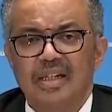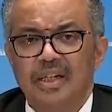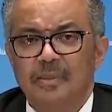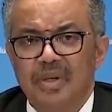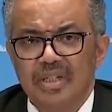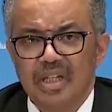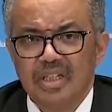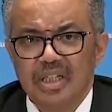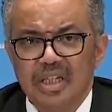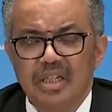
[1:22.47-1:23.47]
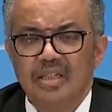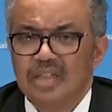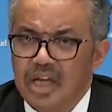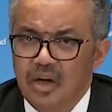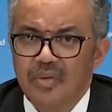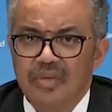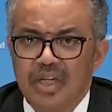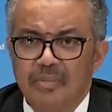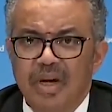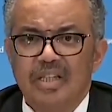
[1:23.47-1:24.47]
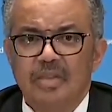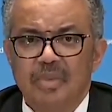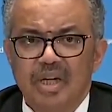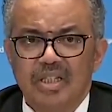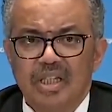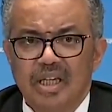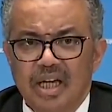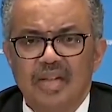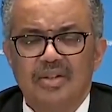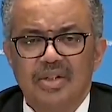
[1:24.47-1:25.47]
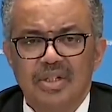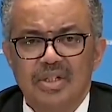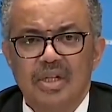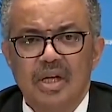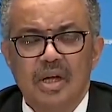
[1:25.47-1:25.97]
representing 10 of the participating countries,